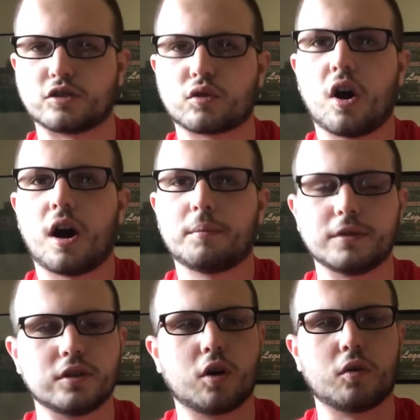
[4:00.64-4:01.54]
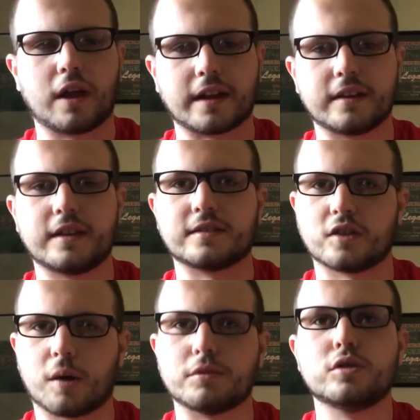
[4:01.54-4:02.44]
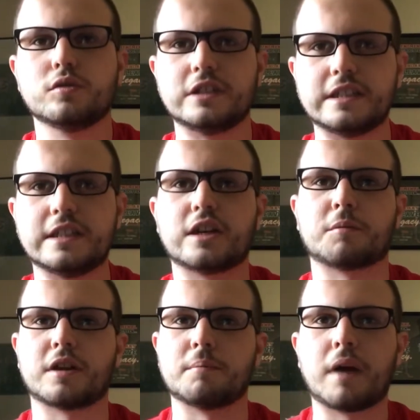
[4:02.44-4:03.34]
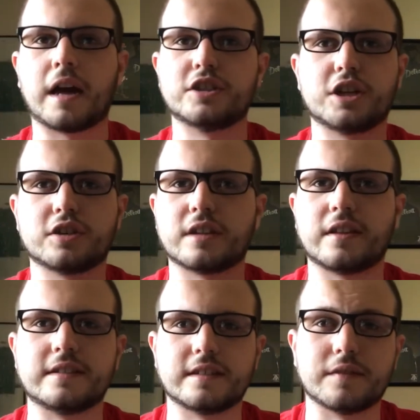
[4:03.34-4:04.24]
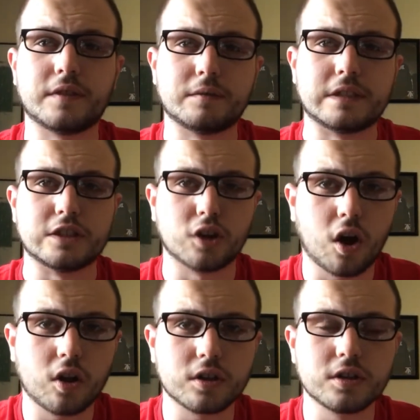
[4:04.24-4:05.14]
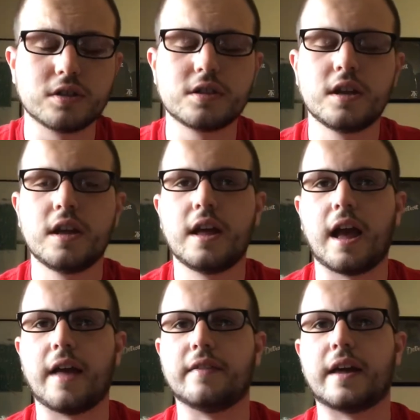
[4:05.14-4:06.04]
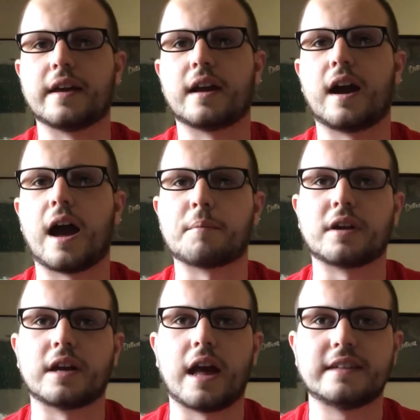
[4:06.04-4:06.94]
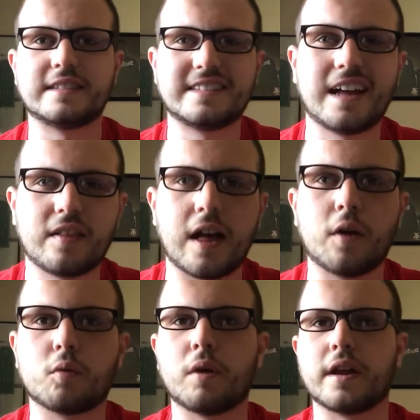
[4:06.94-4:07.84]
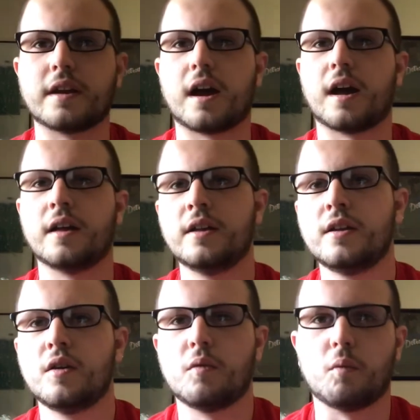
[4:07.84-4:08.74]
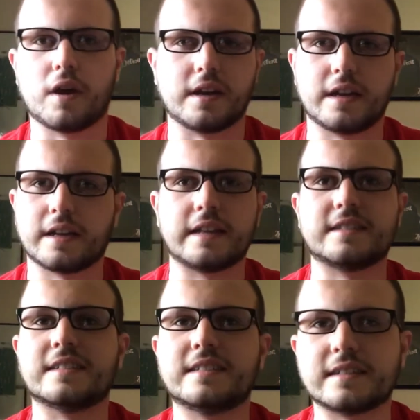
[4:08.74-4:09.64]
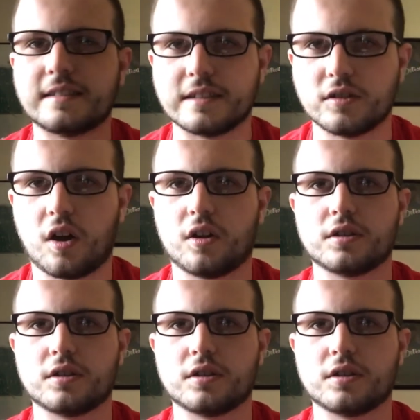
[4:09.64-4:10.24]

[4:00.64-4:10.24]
drop, if there's an opportunity here, I'm gonna buy shares at, let's say, $15, and then I'm gonna sell out when it gets to $16.